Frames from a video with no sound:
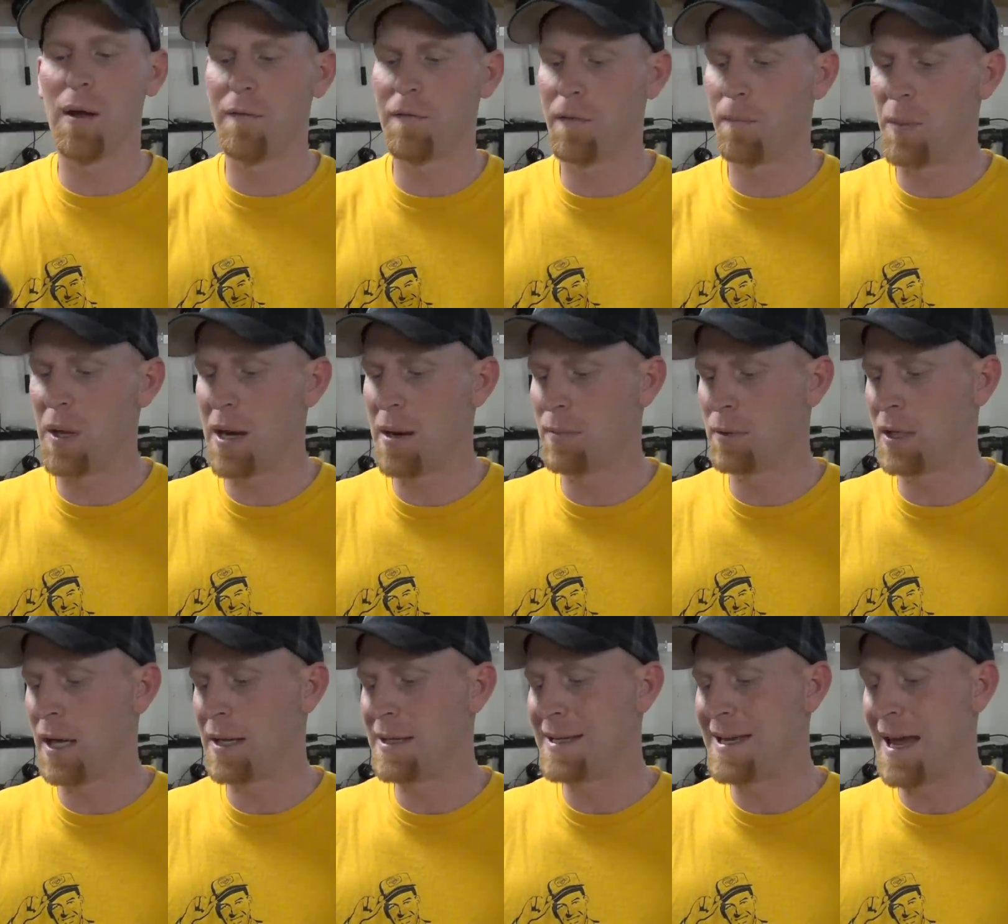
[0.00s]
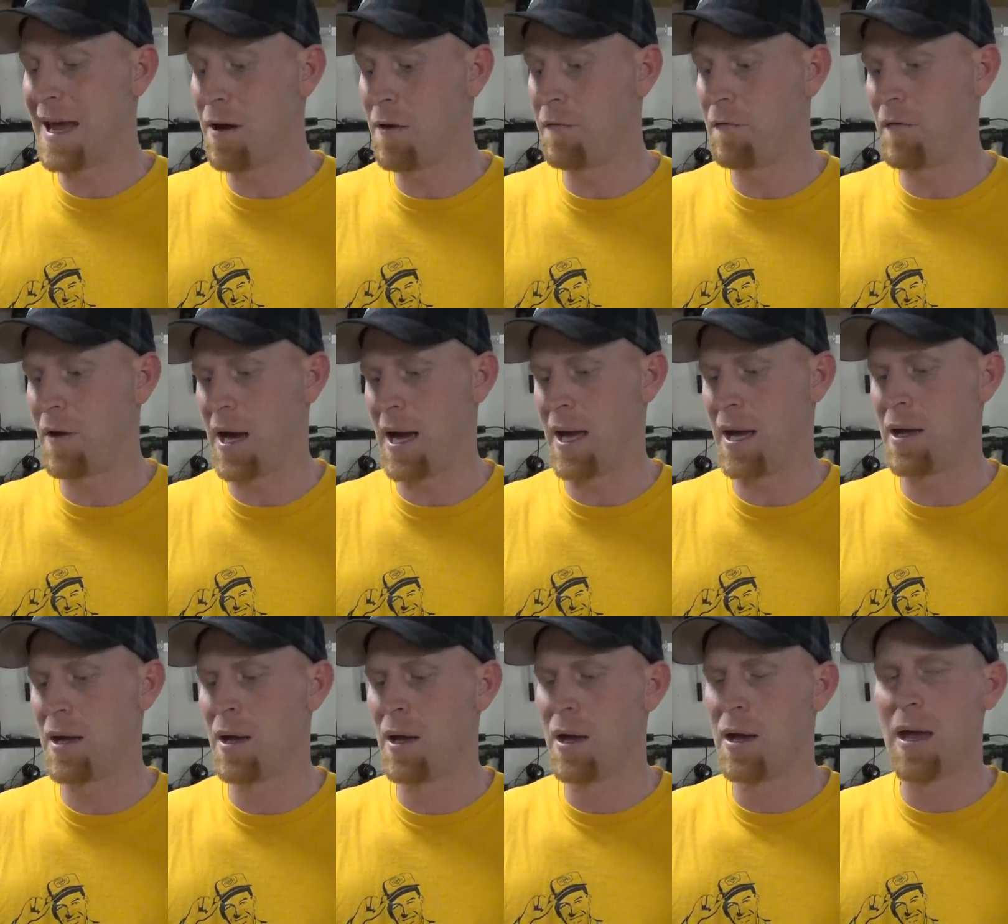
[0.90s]
I've been able to
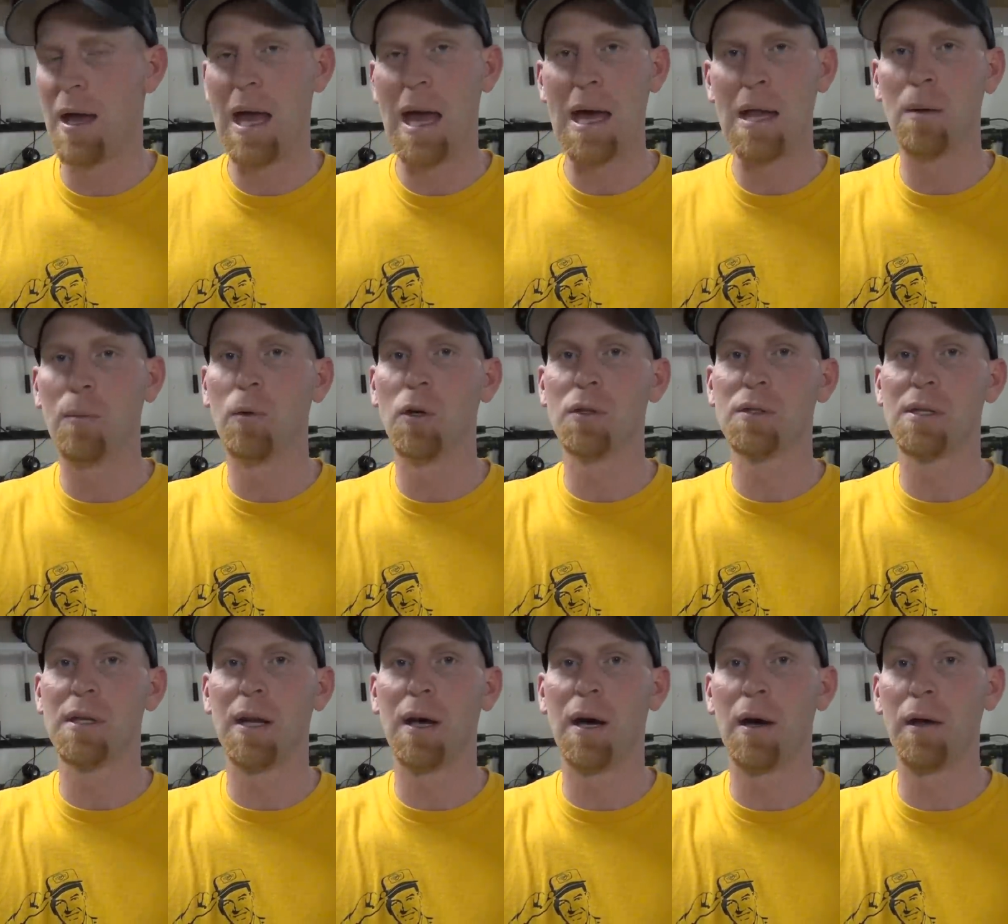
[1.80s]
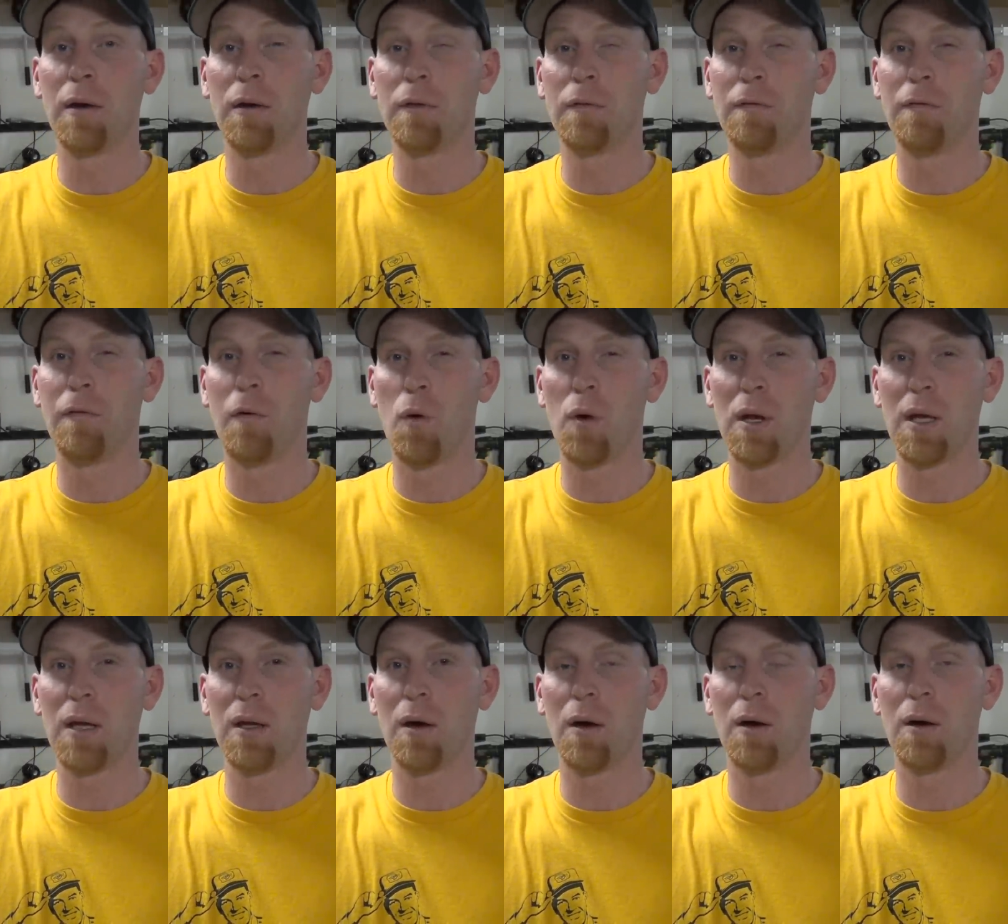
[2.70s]
identify animals at 140
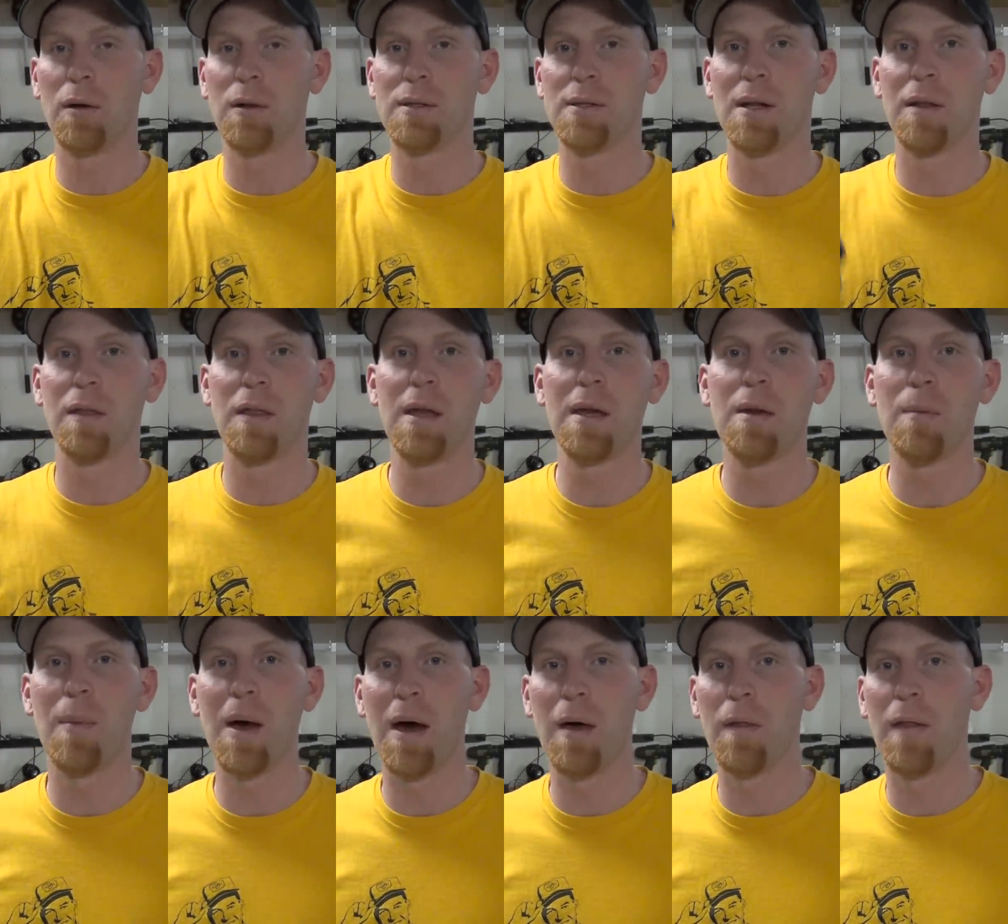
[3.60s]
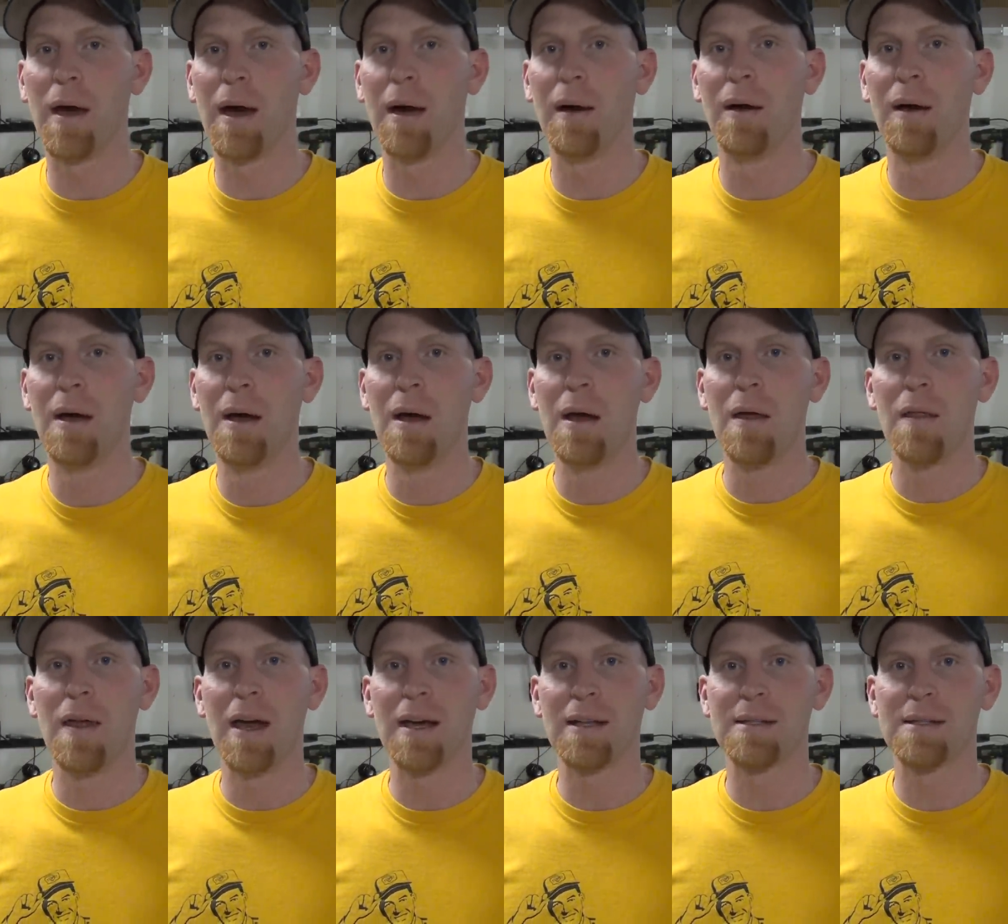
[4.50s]
yards. Now think about that.
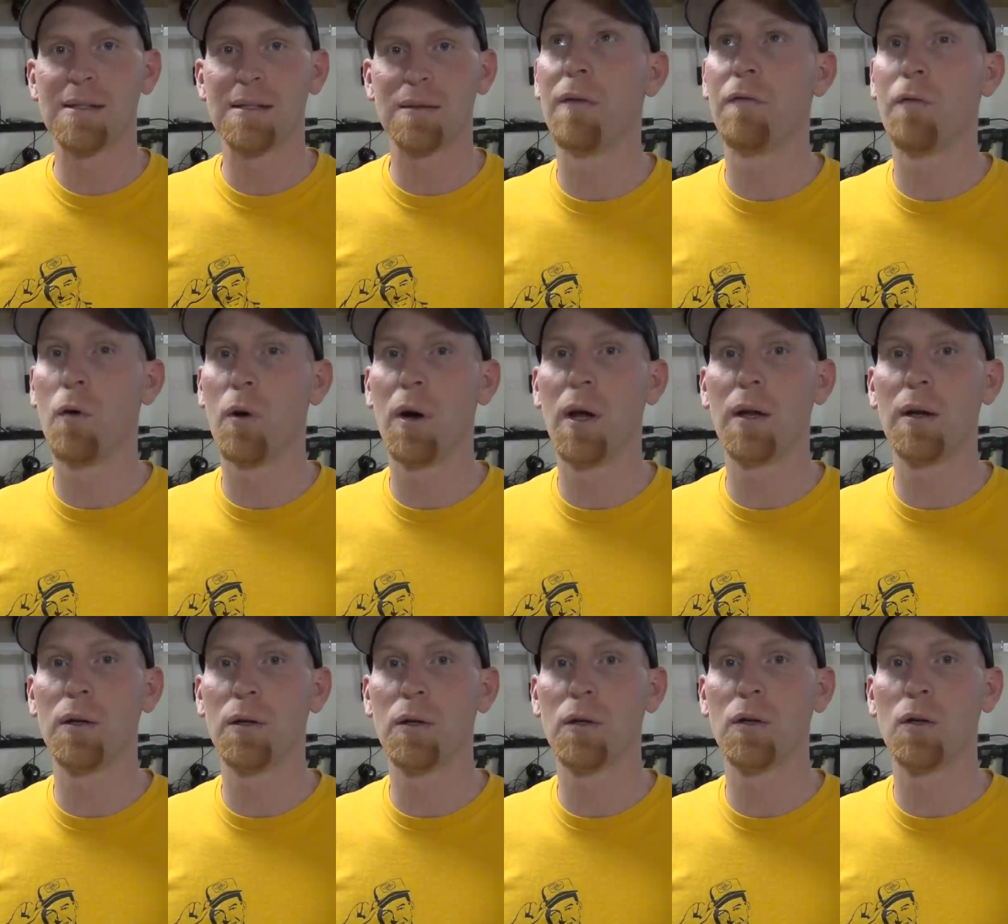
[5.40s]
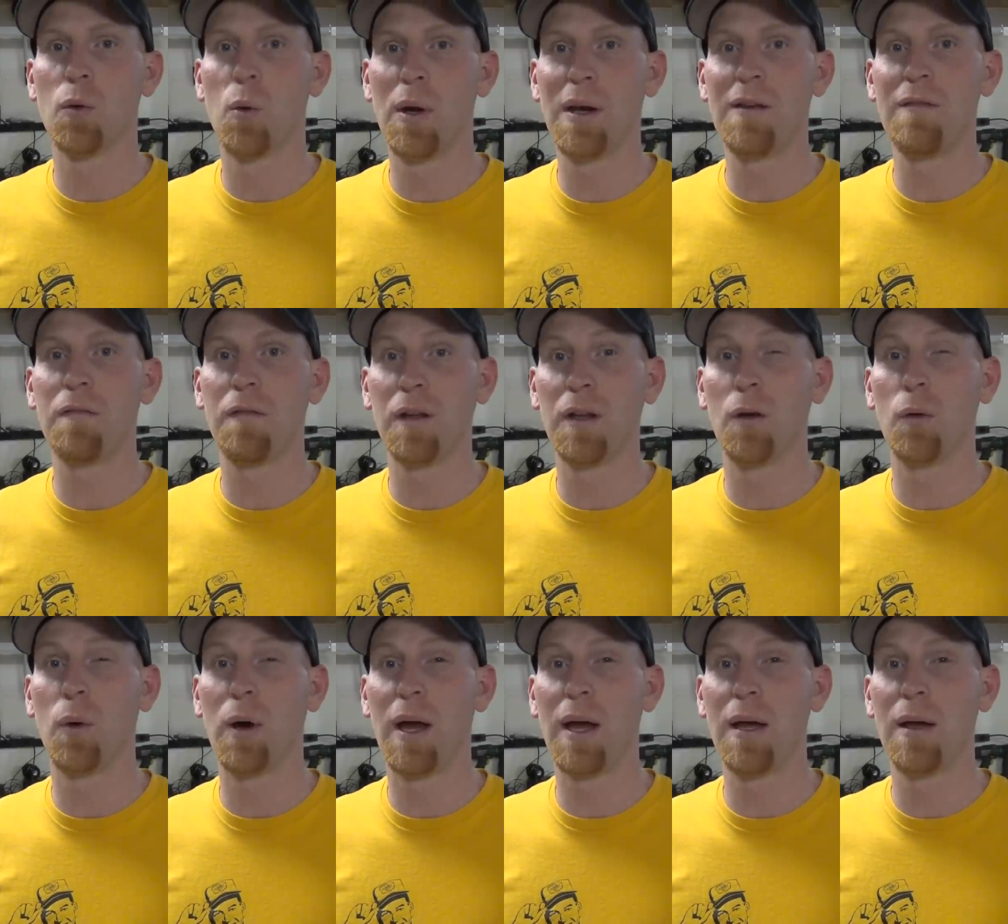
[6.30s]
That's 420 feet
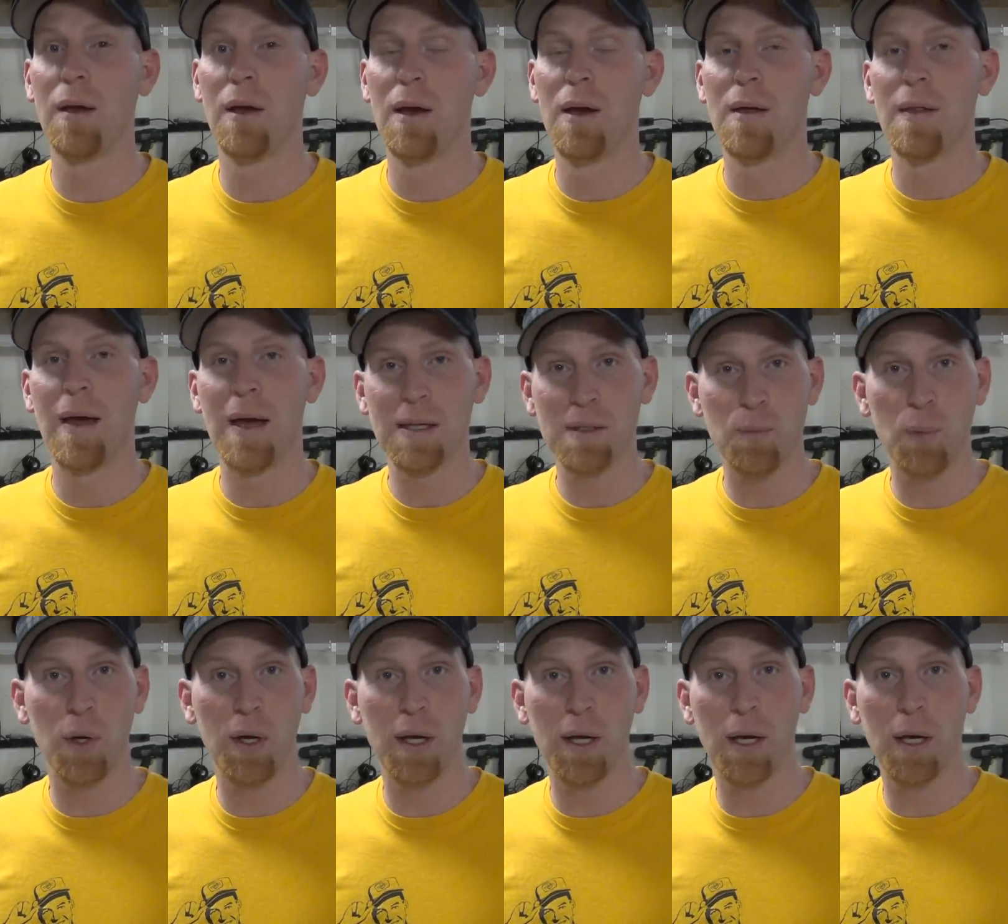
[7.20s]
away that's pretty